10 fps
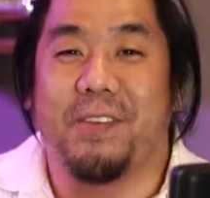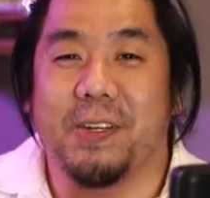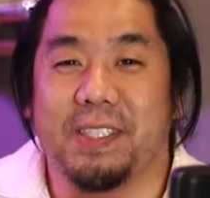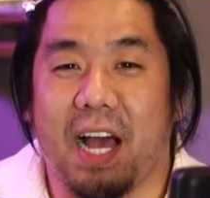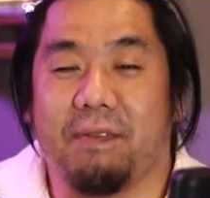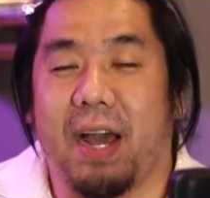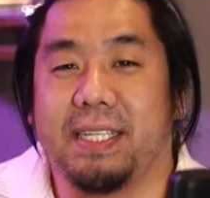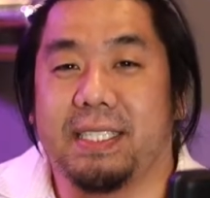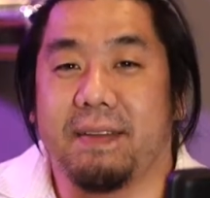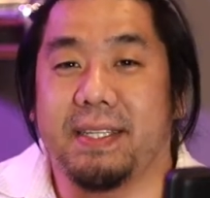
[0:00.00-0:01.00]
First off, I
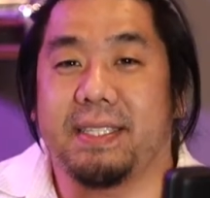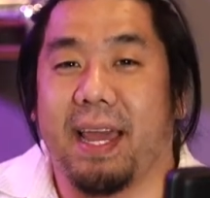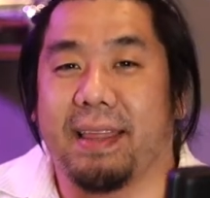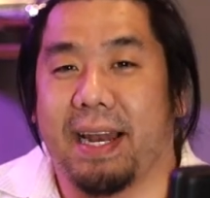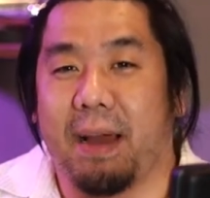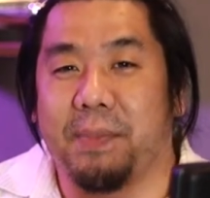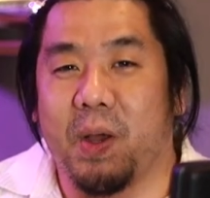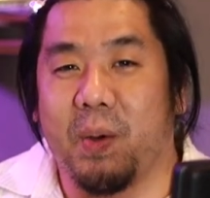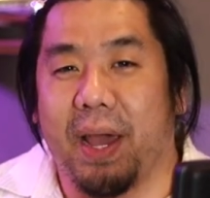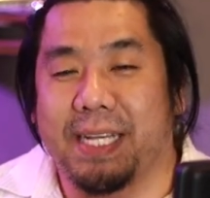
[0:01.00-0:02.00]
just have to say that I'm
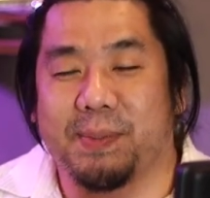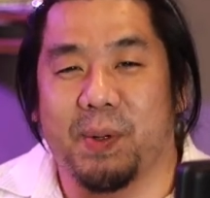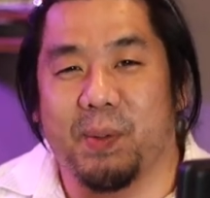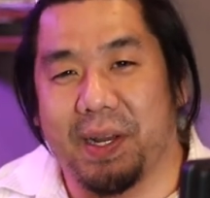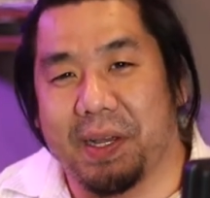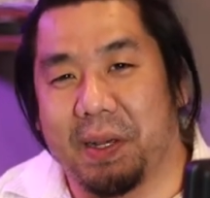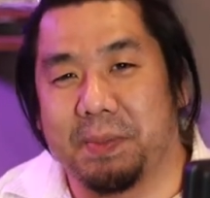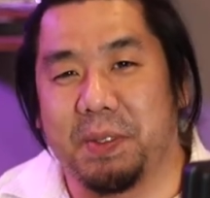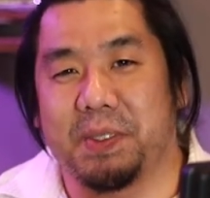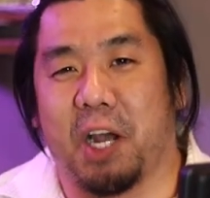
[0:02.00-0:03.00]
no expert when it
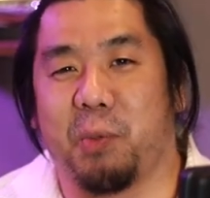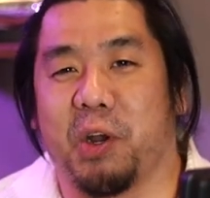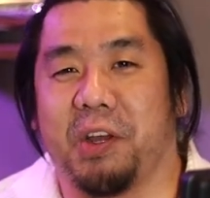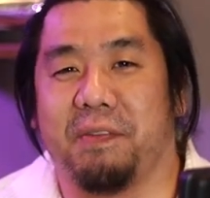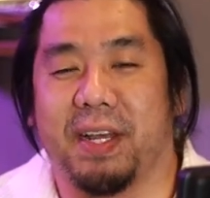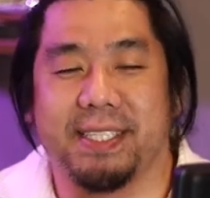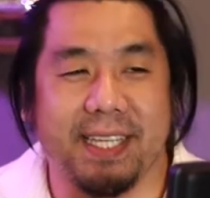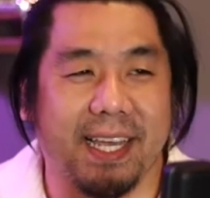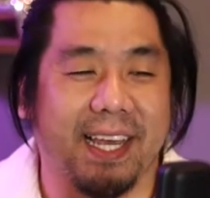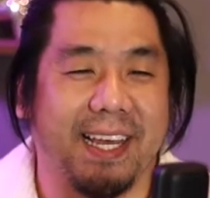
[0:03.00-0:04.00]
comes to stock market
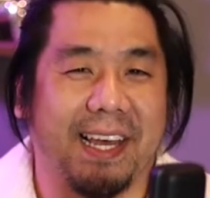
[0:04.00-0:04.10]
investing.